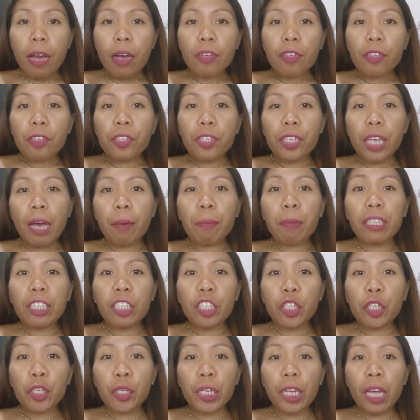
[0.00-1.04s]
some
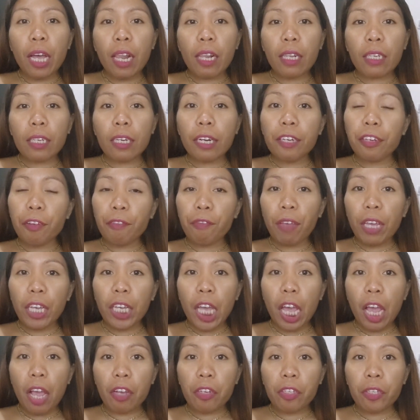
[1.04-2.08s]
additional
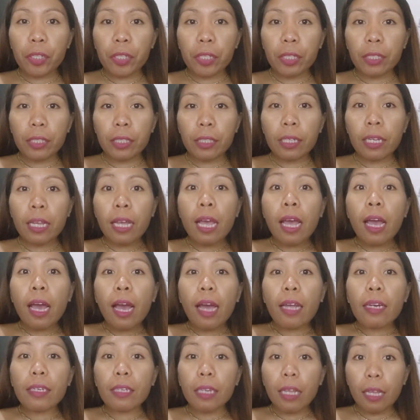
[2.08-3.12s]
clarification
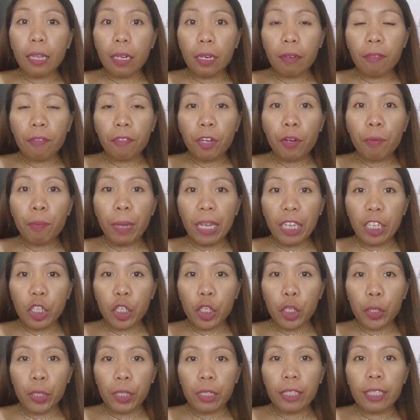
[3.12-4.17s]
and
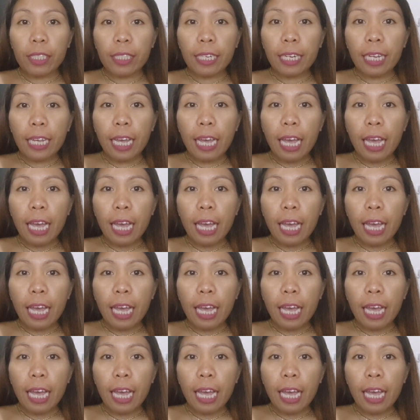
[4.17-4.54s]
information